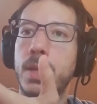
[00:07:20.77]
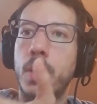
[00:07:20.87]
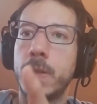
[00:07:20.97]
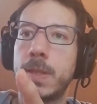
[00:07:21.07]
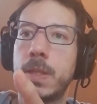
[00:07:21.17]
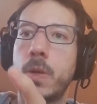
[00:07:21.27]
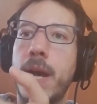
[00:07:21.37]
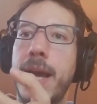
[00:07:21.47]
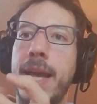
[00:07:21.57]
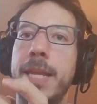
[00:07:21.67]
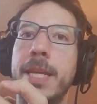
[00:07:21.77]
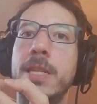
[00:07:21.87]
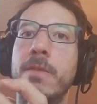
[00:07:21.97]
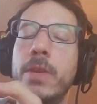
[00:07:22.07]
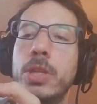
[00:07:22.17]
also highly
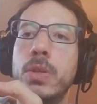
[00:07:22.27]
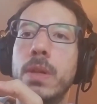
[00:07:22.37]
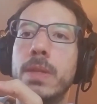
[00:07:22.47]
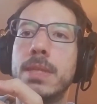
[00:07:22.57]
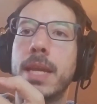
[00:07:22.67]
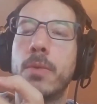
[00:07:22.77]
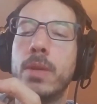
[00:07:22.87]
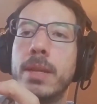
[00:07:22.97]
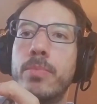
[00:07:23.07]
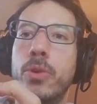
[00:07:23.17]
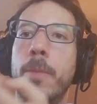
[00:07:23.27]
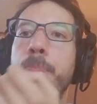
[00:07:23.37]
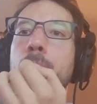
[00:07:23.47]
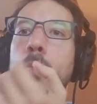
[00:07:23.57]
individual, this equilibrium.